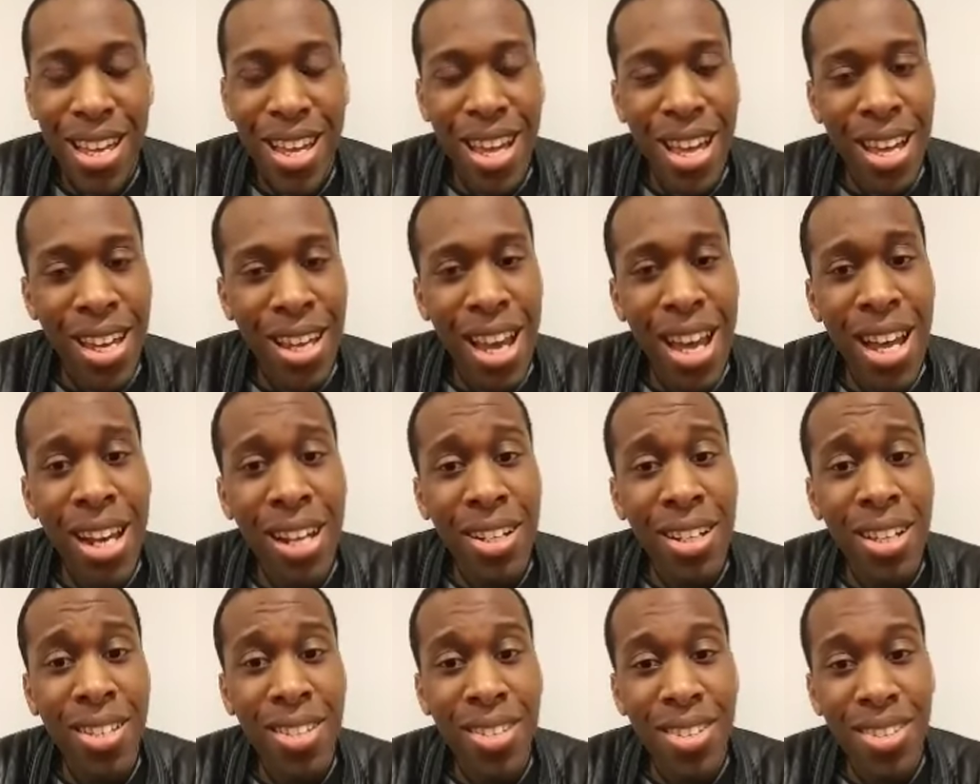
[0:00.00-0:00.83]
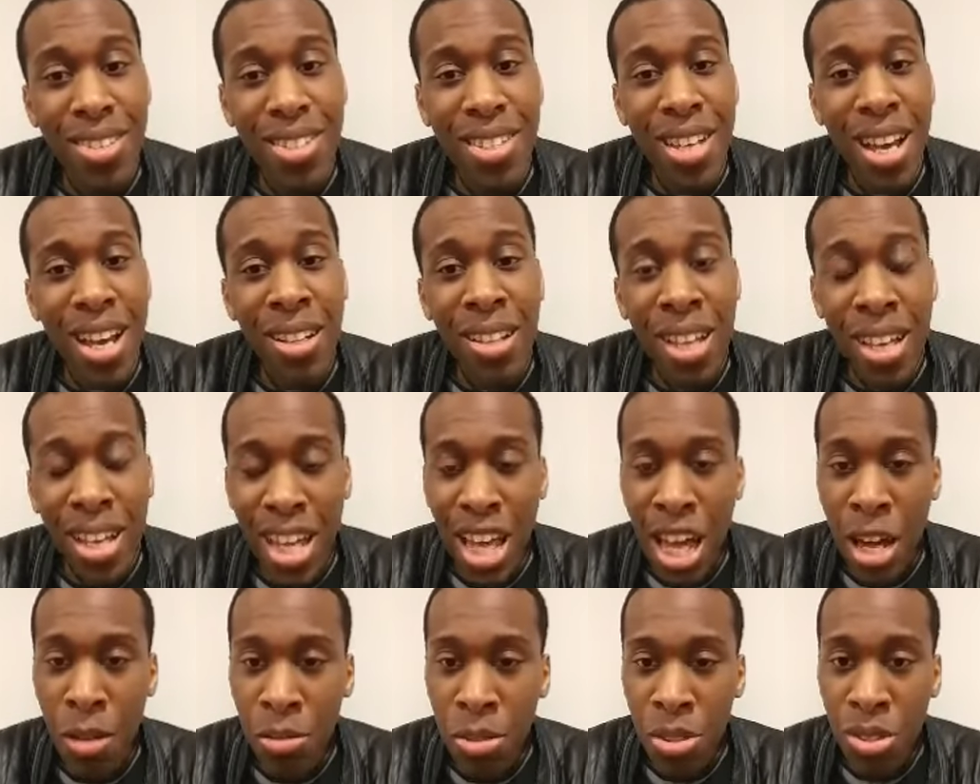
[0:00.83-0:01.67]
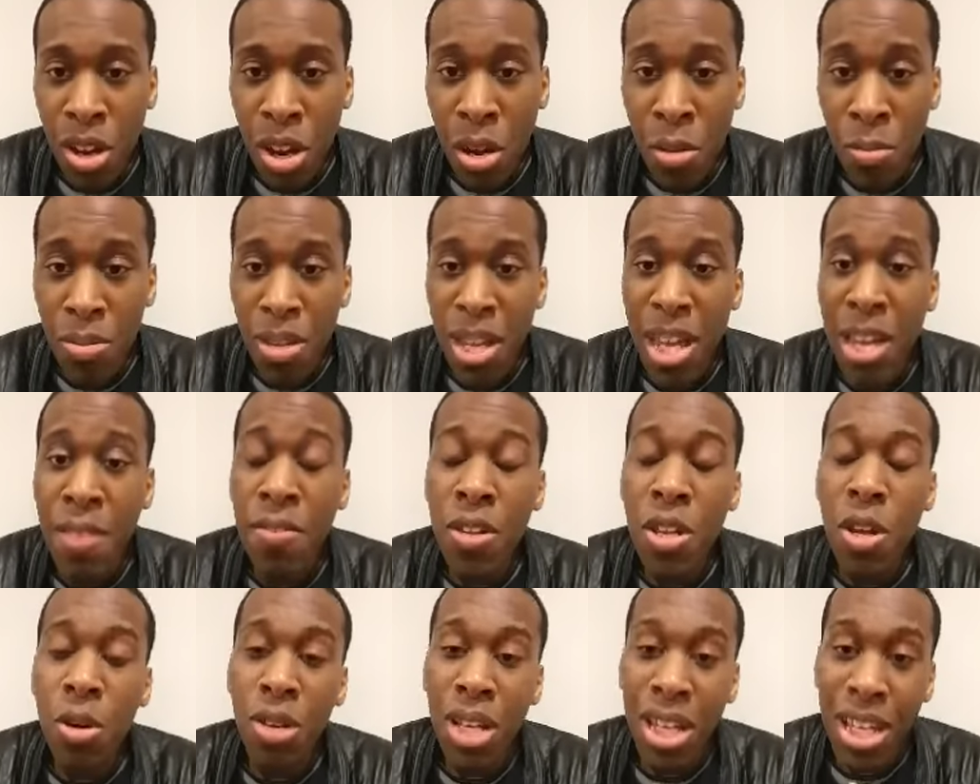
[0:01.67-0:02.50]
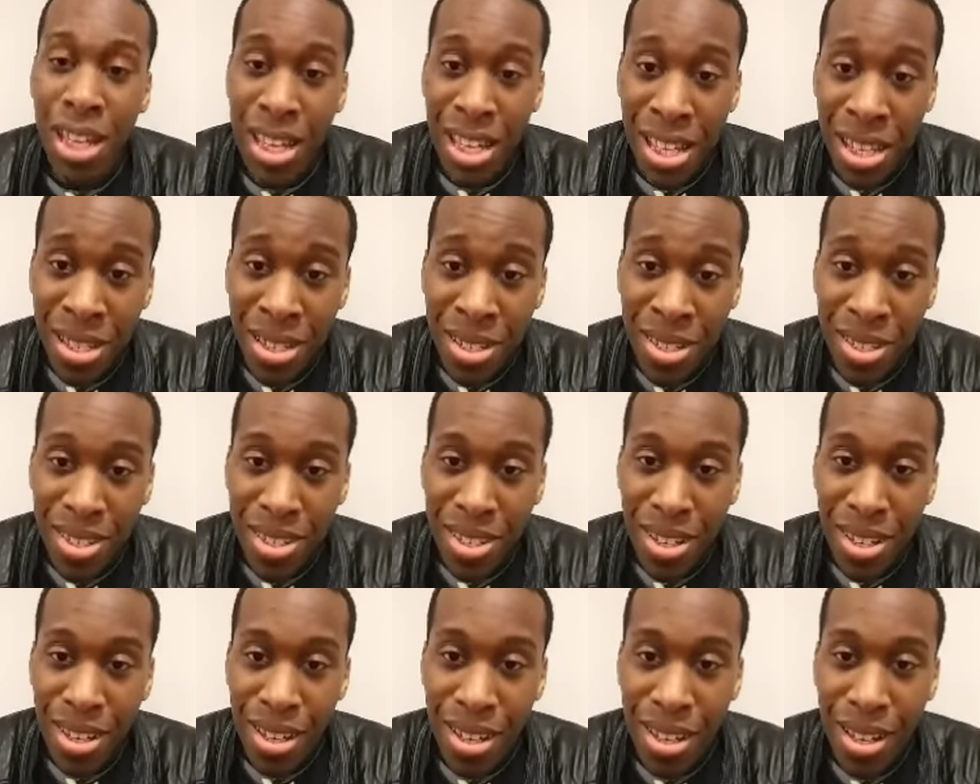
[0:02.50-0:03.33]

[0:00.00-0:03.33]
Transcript: it kind of doesn't sound like F sharp, even though it is.